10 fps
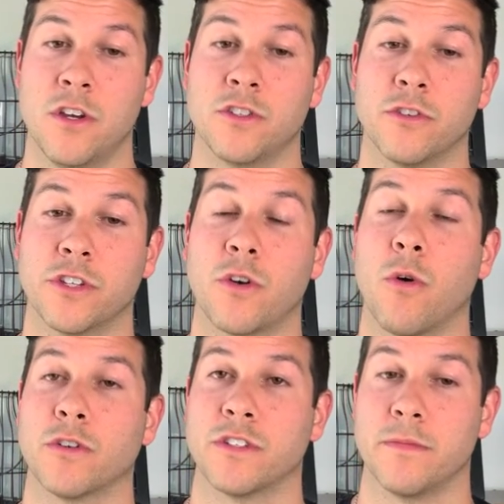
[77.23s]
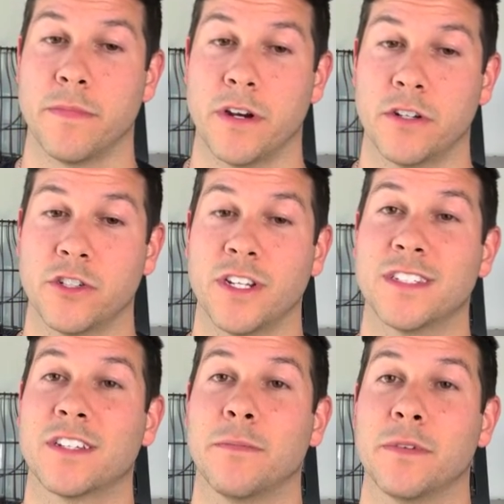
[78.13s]
during the course of the marriage
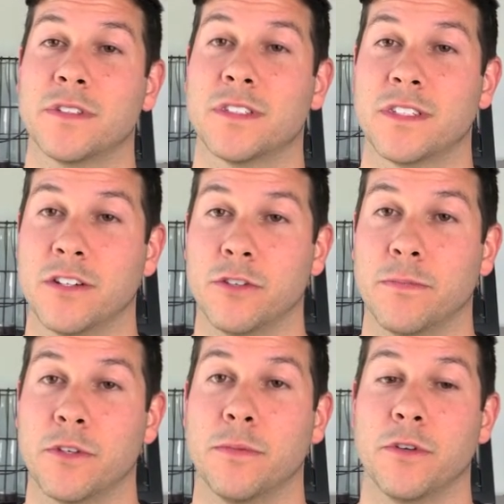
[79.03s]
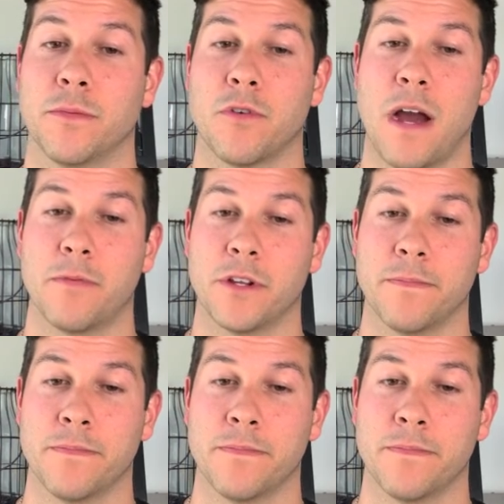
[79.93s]
is considered community property.